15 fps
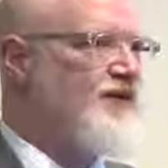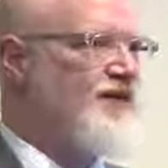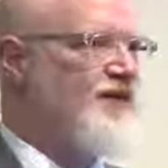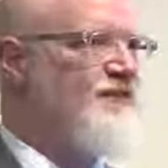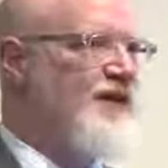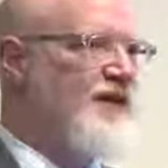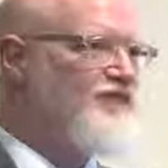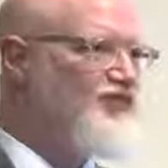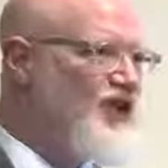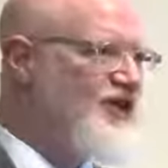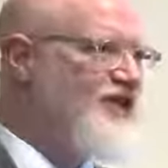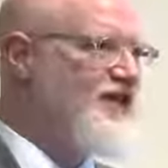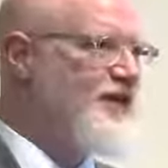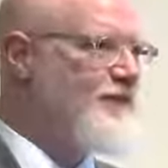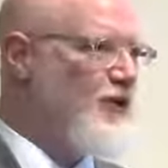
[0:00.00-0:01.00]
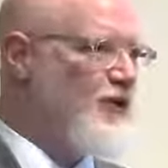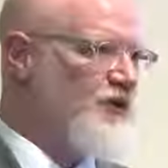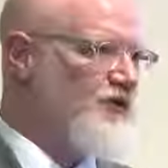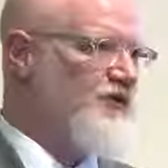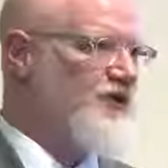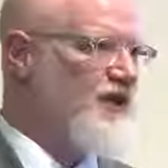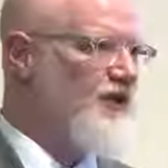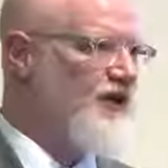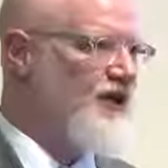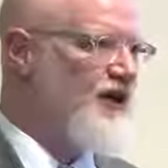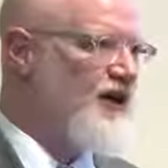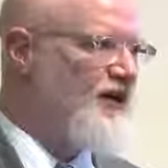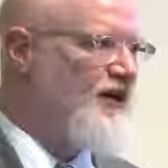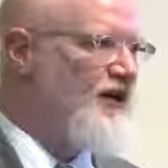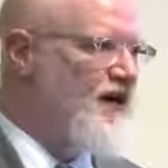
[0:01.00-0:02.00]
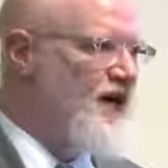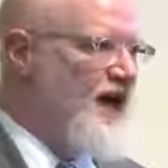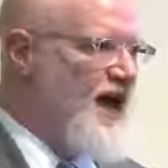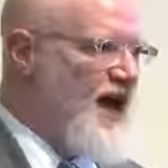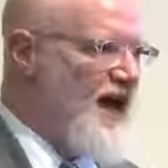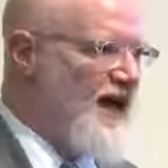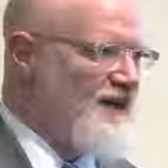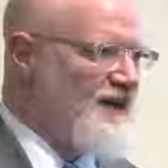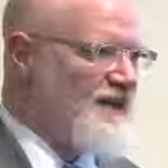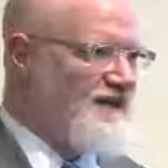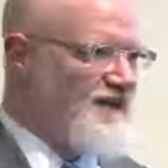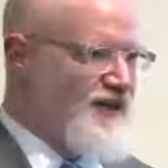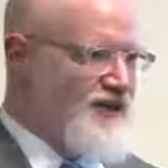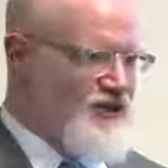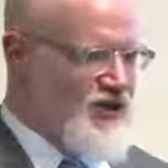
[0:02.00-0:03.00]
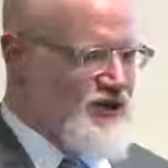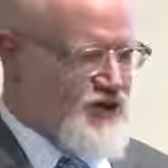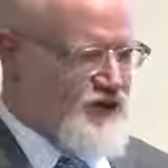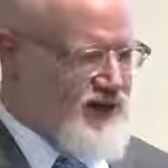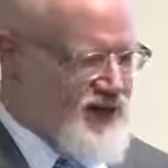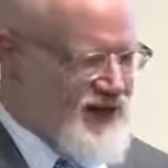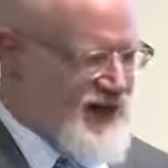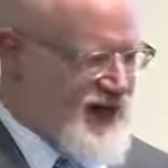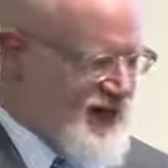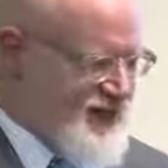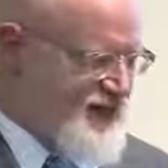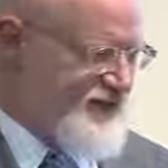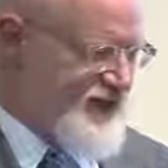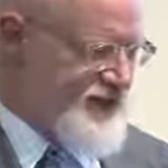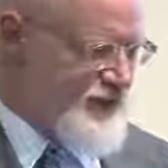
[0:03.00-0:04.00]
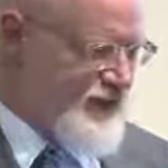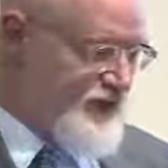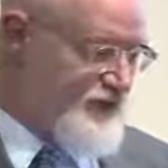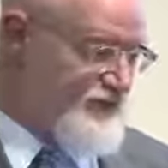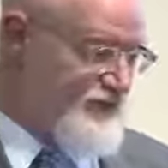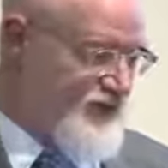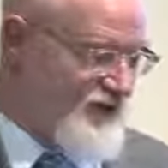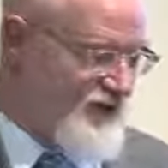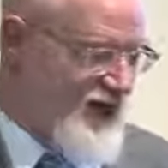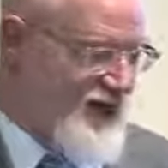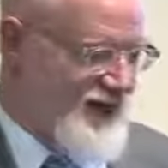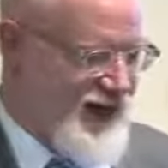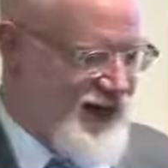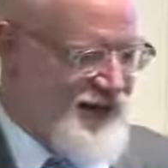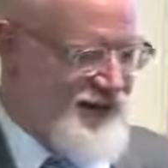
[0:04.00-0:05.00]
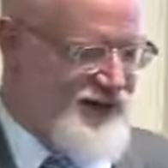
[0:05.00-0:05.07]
Something really important is going on, and their social media activity will reflect that.